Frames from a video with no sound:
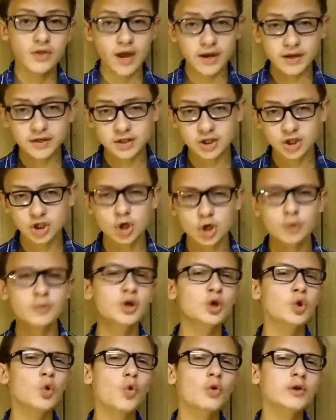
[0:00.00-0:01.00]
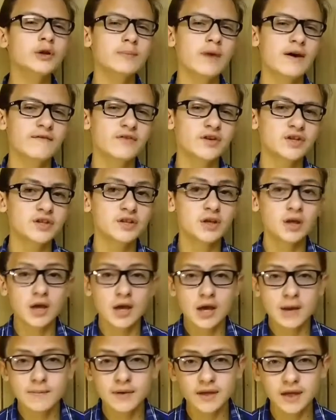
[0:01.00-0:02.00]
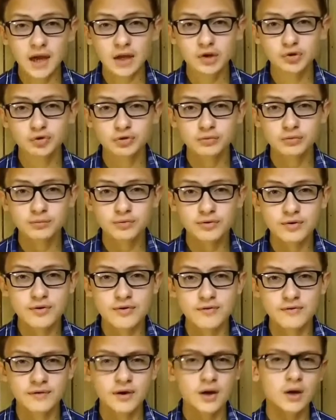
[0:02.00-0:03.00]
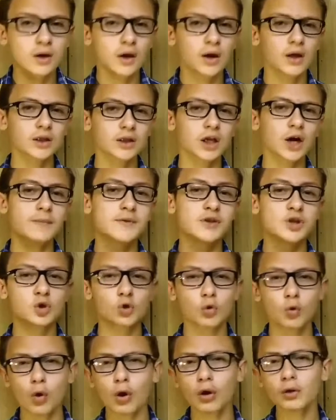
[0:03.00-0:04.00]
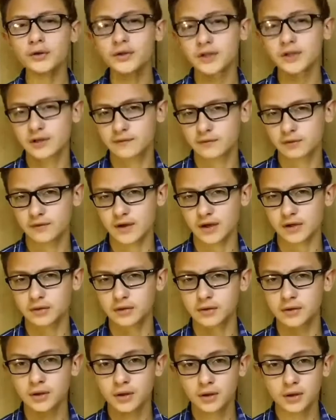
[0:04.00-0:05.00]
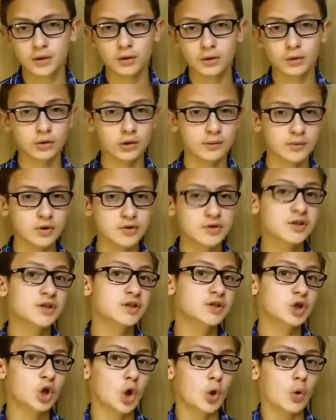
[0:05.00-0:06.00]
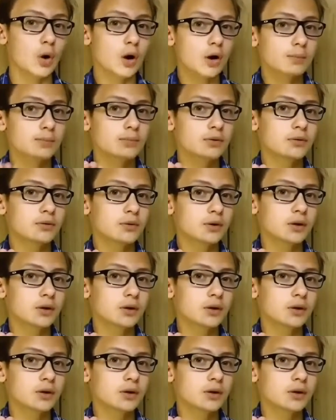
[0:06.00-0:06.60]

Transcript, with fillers: That is until recording methods began to improve, allowing the quality of a record or the music to go up